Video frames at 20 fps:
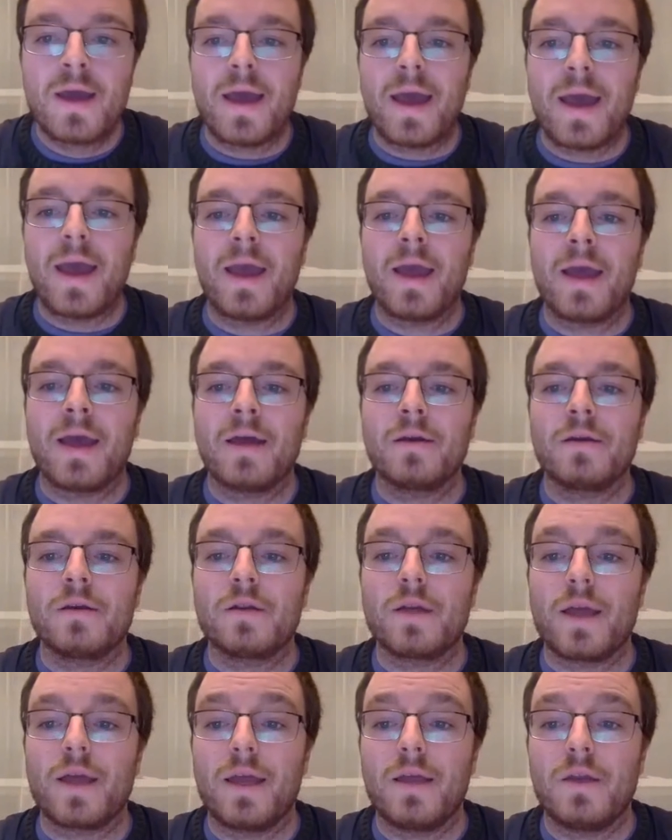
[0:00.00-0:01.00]

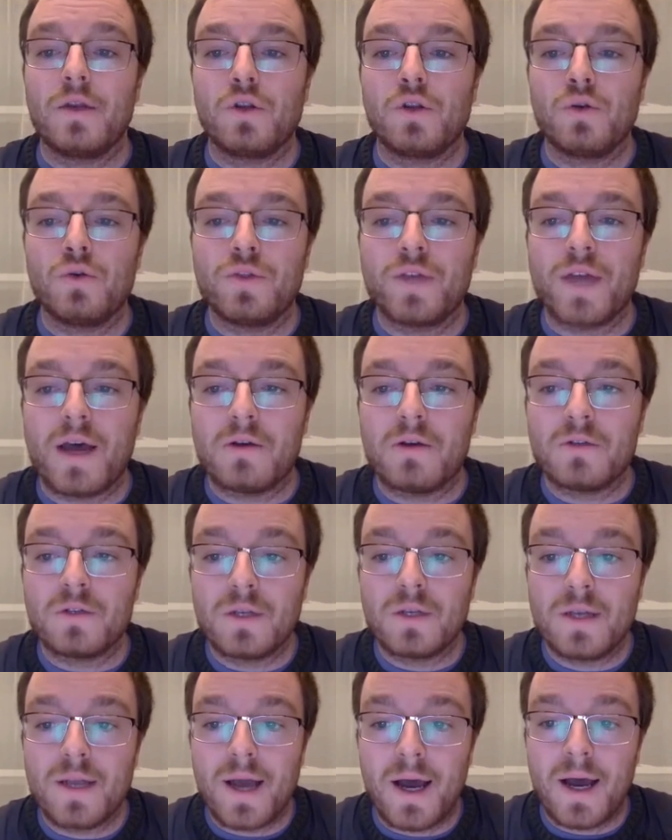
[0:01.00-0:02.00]
And in
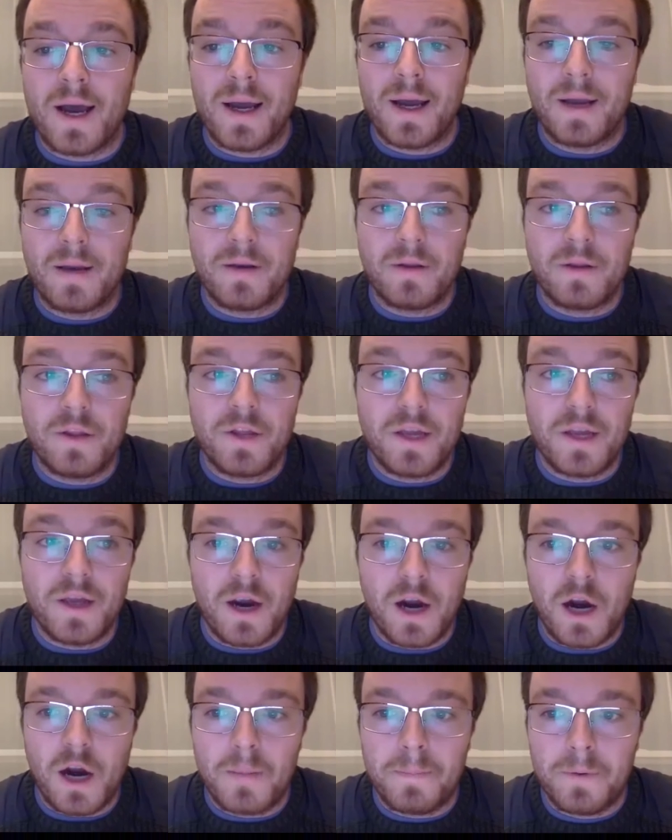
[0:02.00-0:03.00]
2009, the
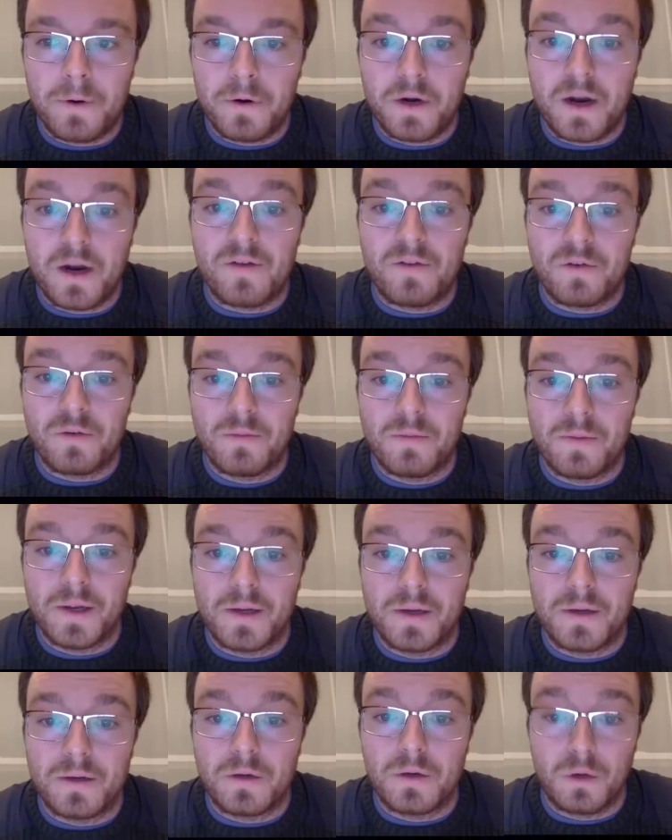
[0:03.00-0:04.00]
Harper
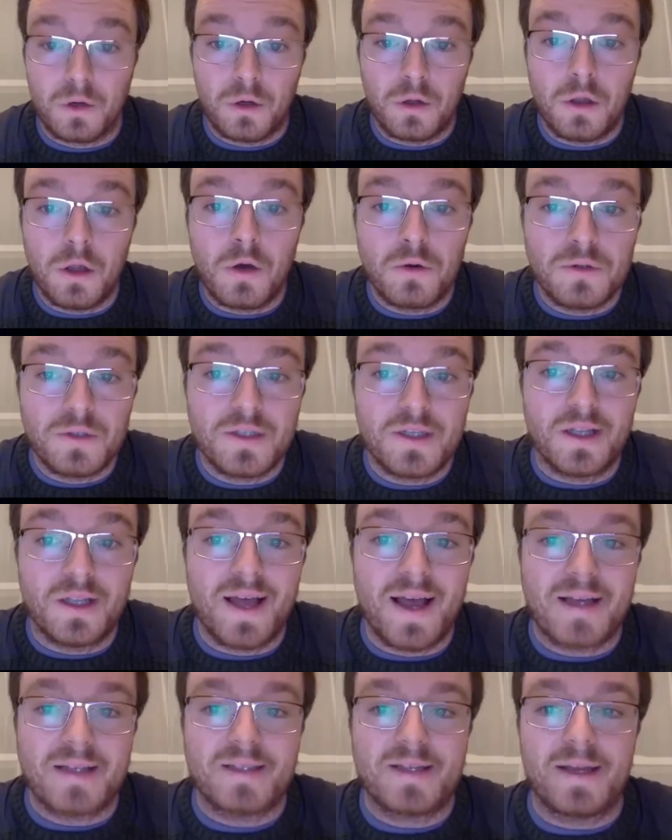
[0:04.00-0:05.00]
government closed the
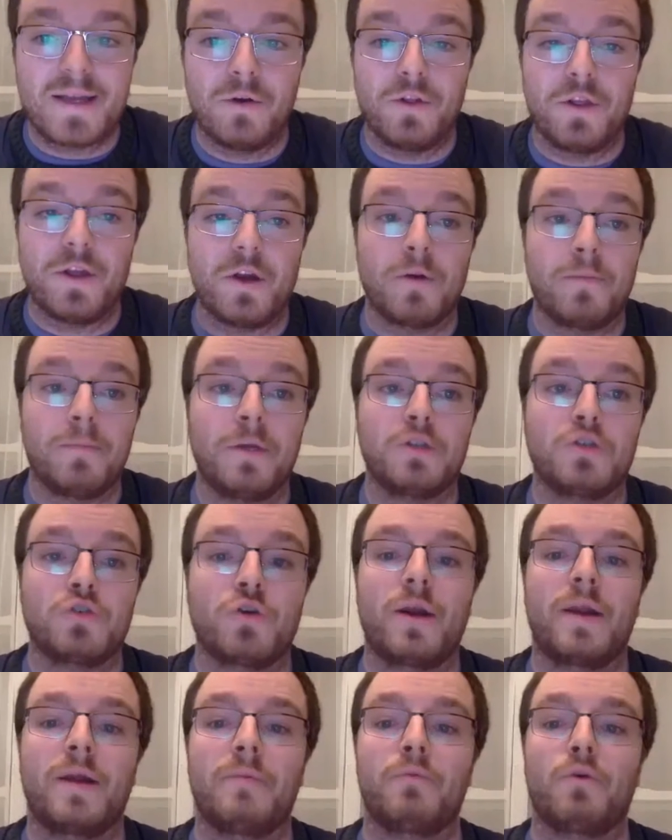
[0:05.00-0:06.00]
last dental therapy
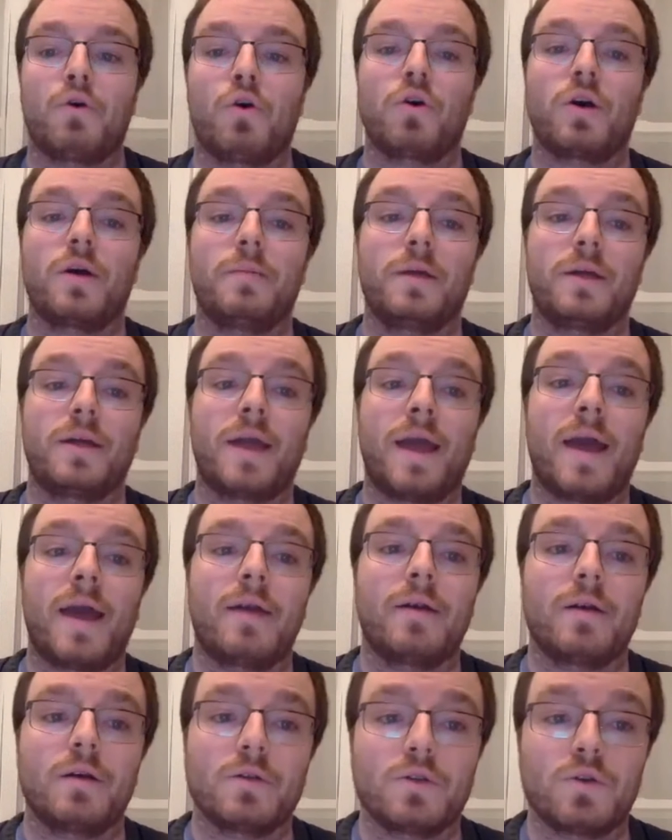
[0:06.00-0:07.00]
training program in
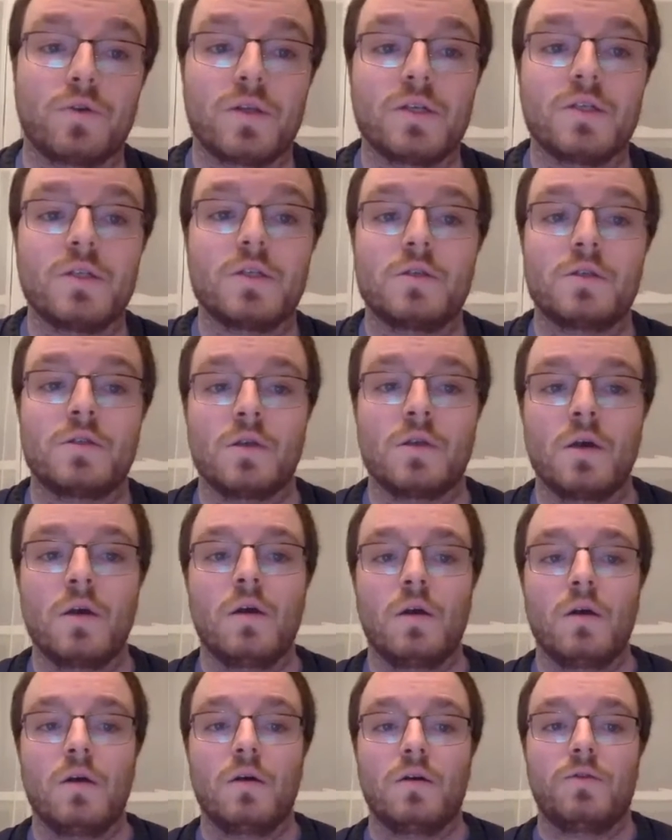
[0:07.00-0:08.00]
Canada. So this is
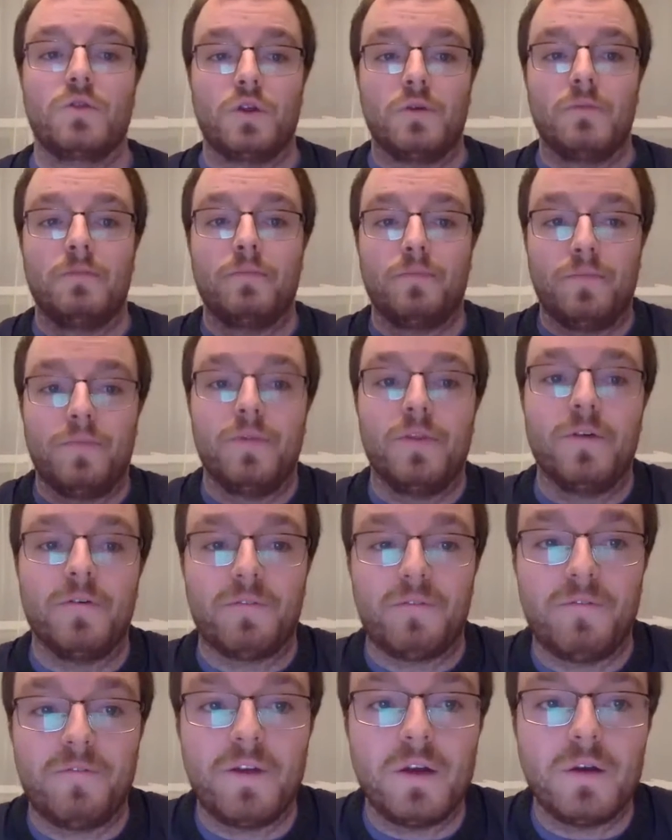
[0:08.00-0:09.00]
the
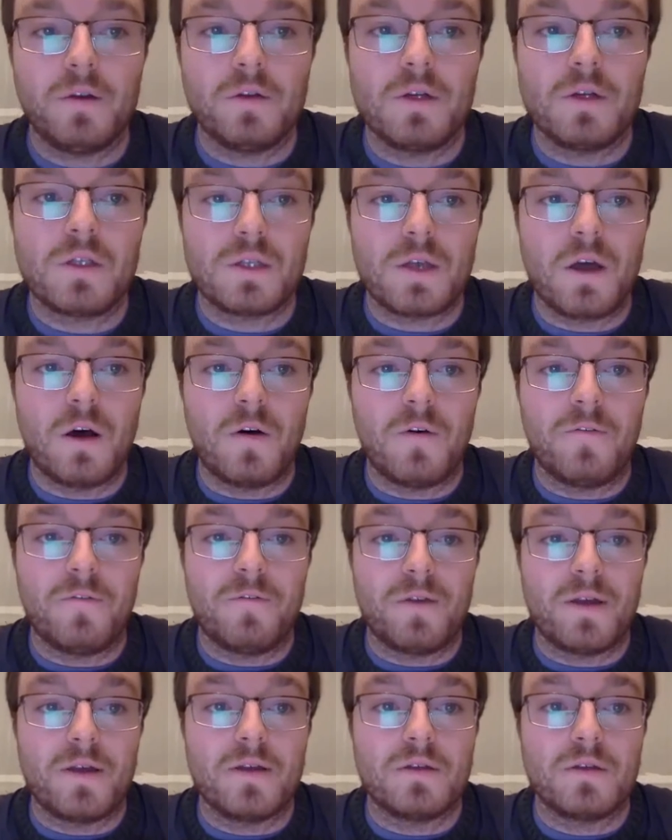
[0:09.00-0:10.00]
field itself
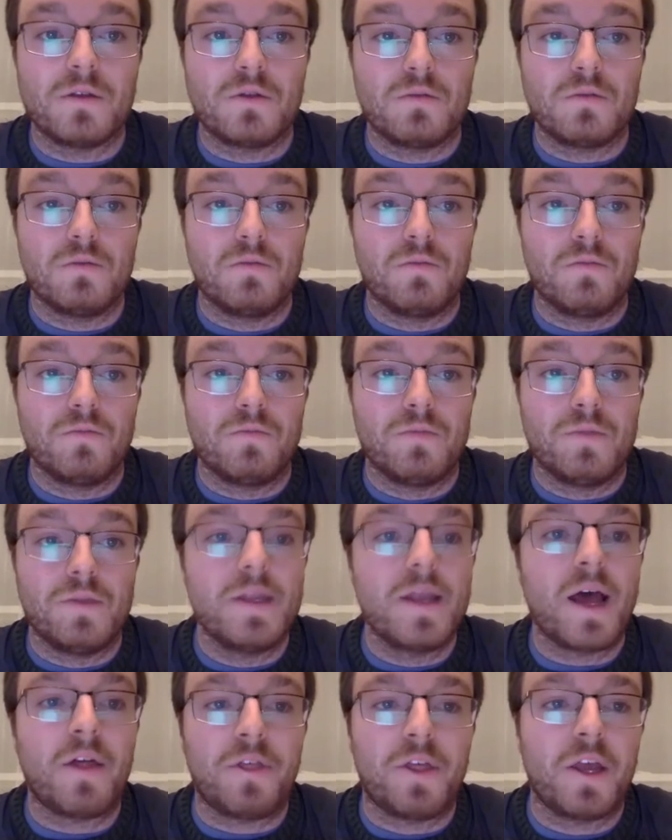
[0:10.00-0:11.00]
is
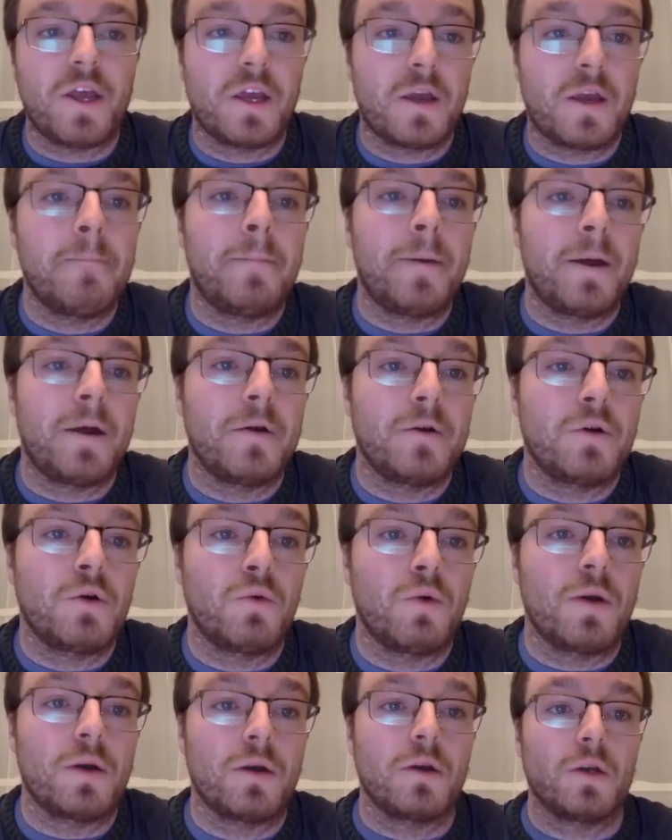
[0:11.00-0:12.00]
nothing compared to
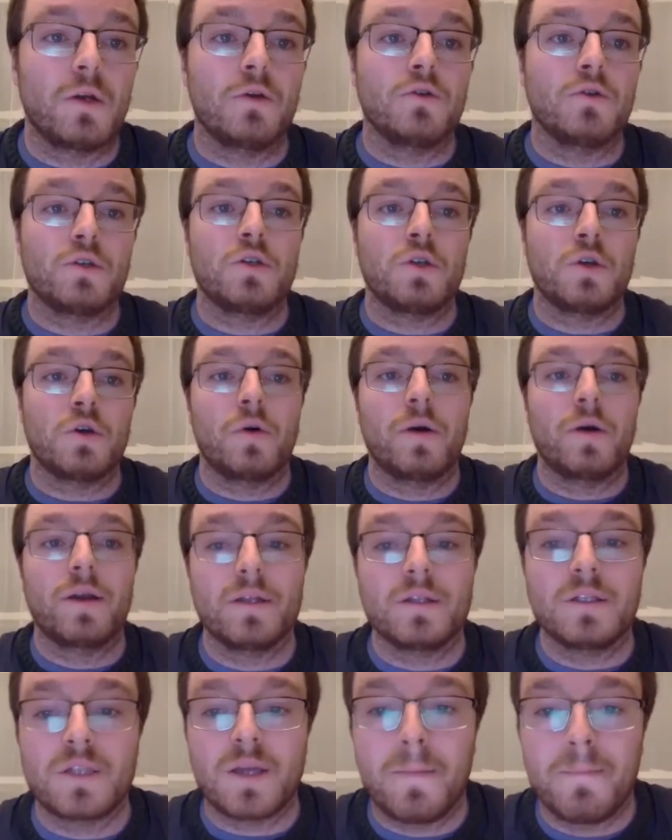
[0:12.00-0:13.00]
what it used to. And
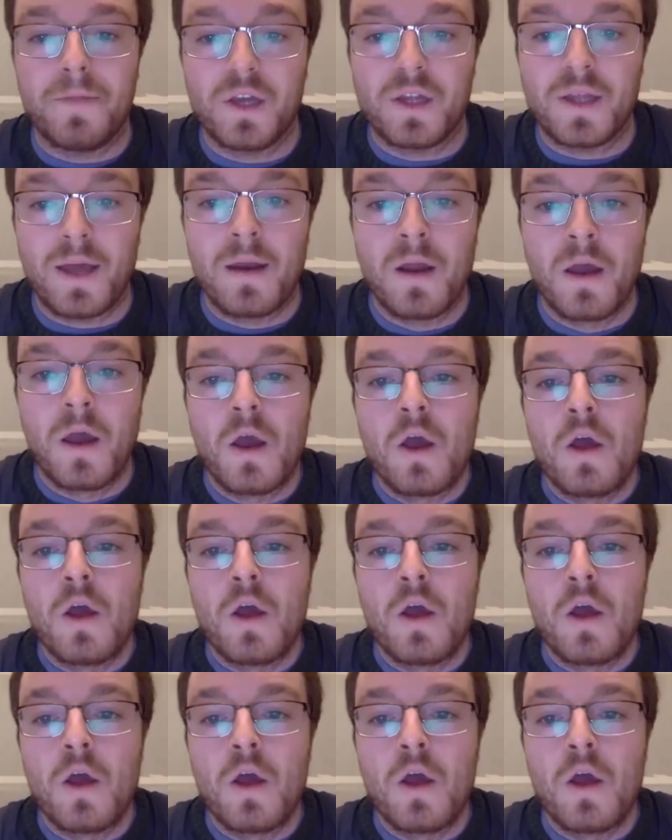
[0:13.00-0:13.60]
it's something that